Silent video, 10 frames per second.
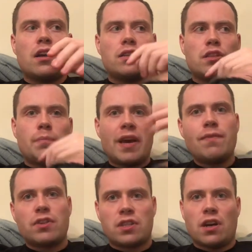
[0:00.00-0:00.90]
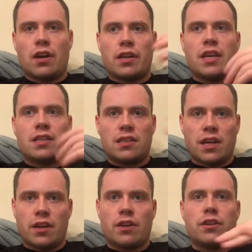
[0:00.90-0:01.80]
you pay for Sky, it's
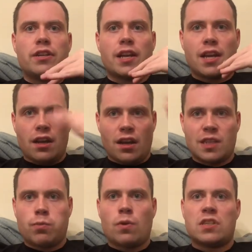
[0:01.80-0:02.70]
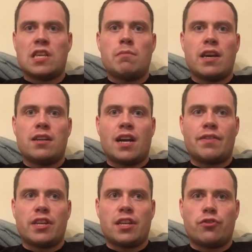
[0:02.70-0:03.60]
dear. You're getting a lot of sports that you may not have
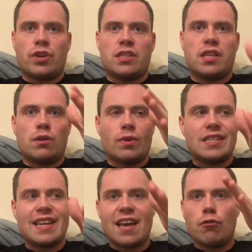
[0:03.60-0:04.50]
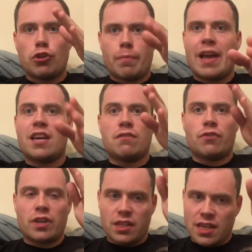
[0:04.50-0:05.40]
any interest in, whereas now you're paying
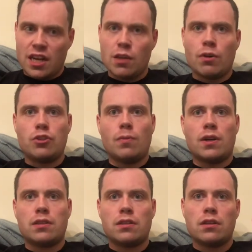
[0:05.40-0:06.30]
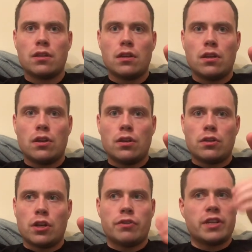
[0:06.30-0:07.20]
for exactly what you want.
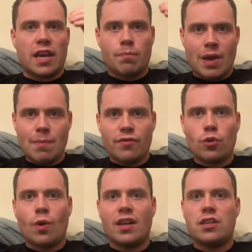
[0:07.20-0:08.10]
You know, you're getting pay-per-view quality